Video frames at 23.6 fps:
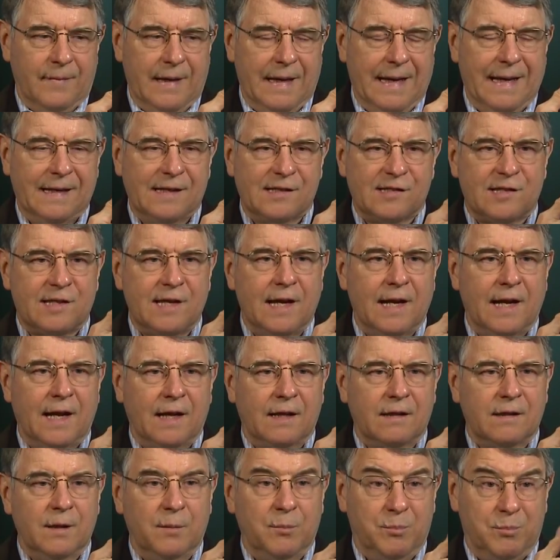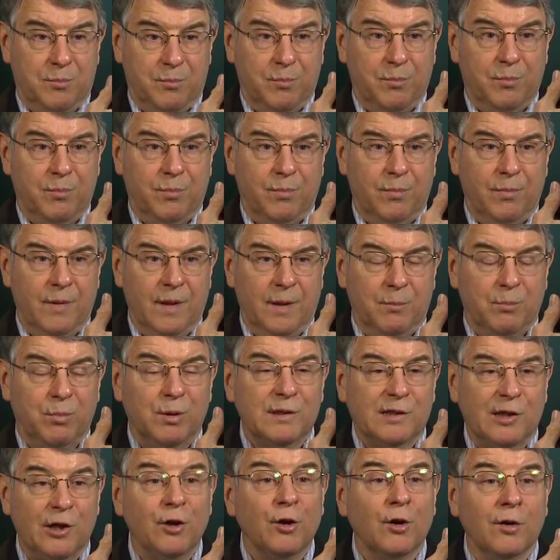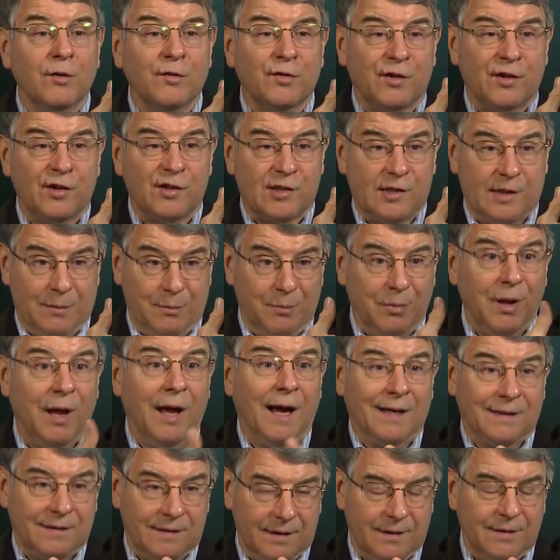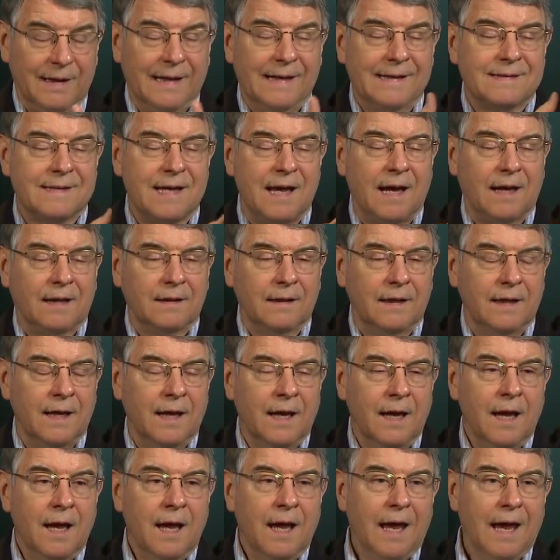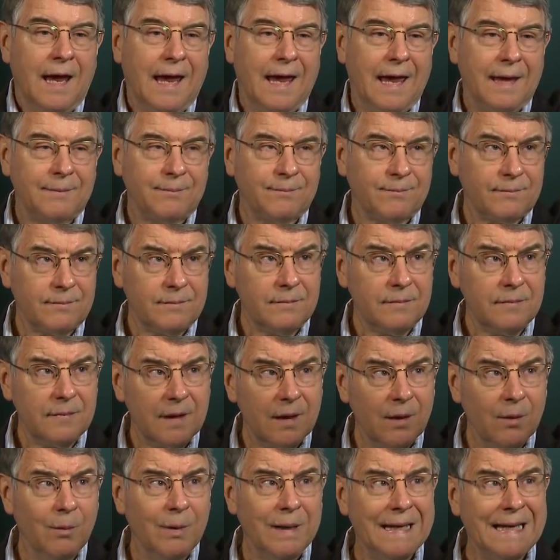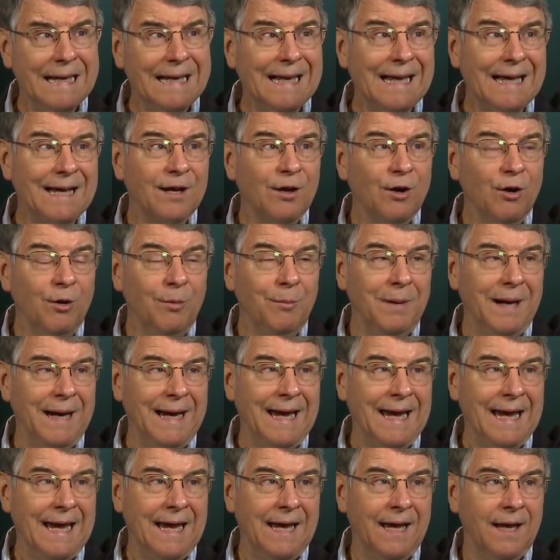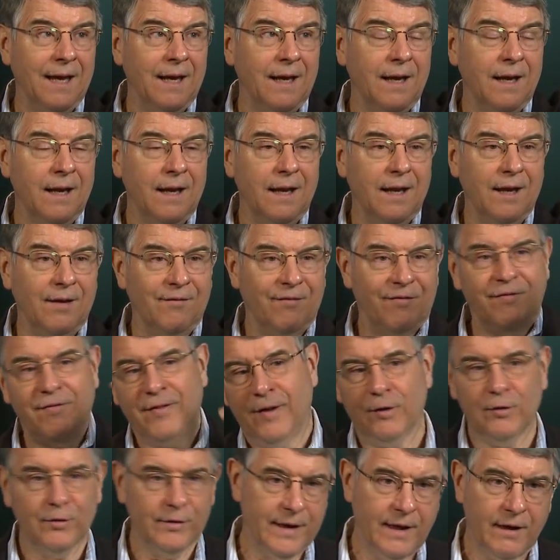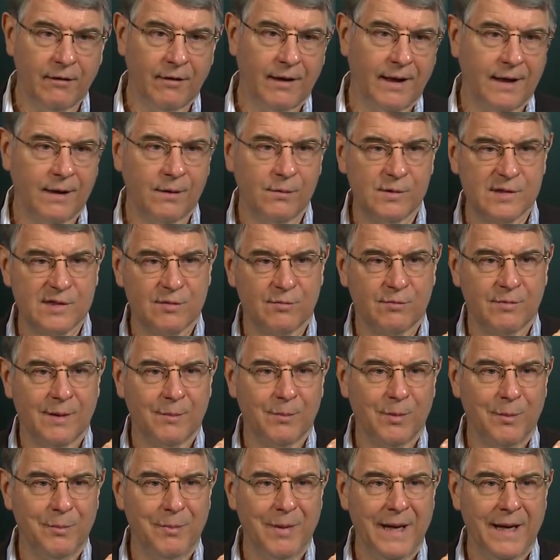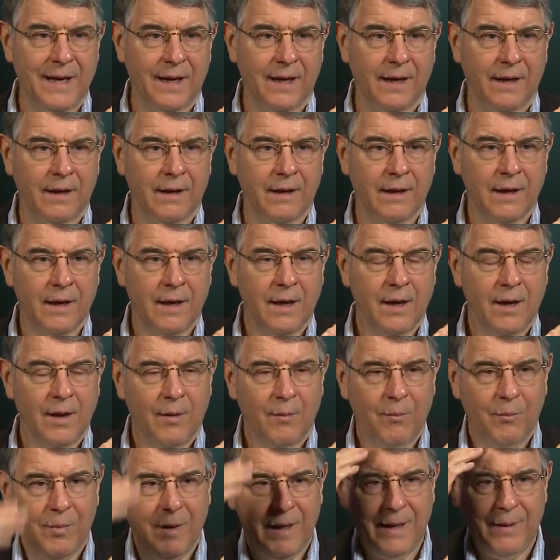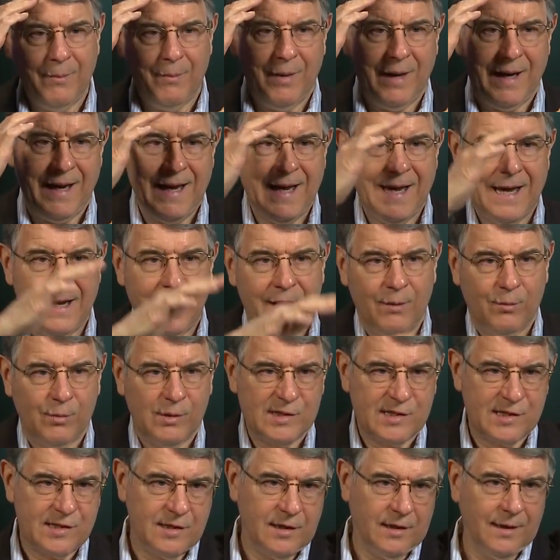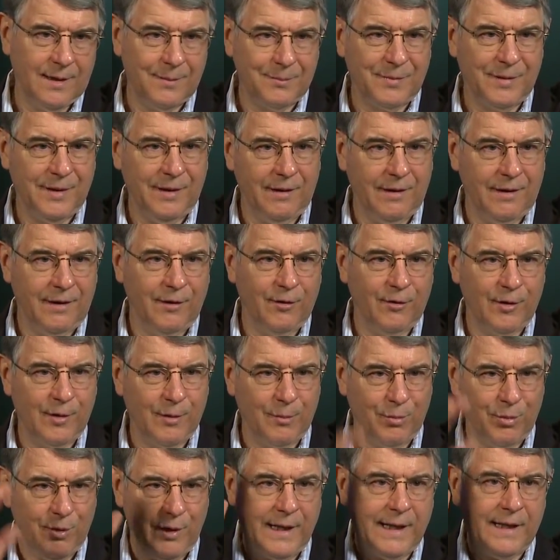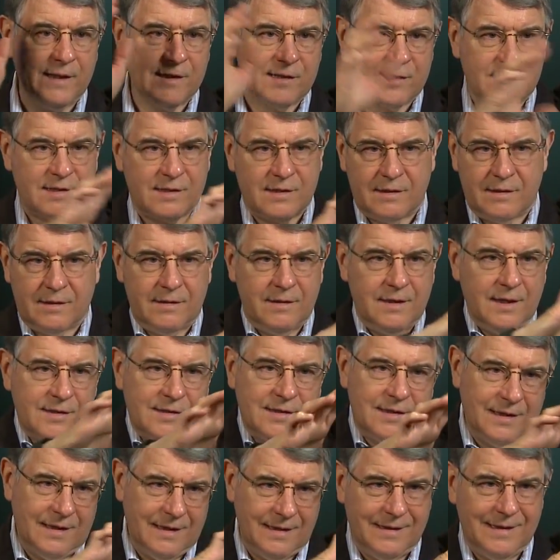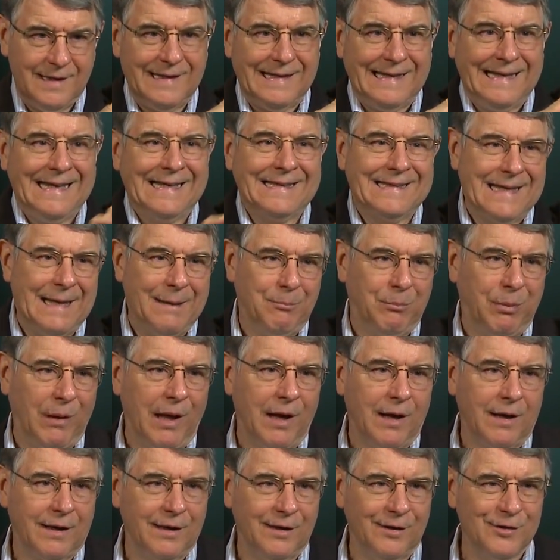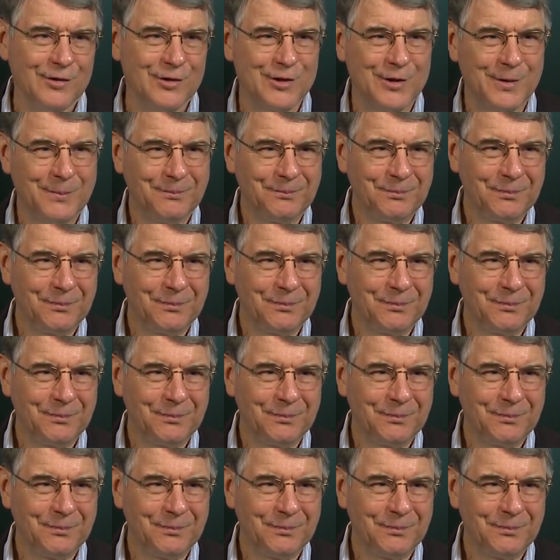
anesthetic that put the nerves to sleep. Blocked it, exactly. When he let go of my hand, it fell down like it was a rubber band. But in my head, it was still up there. You know, your brain didn't get that blockage.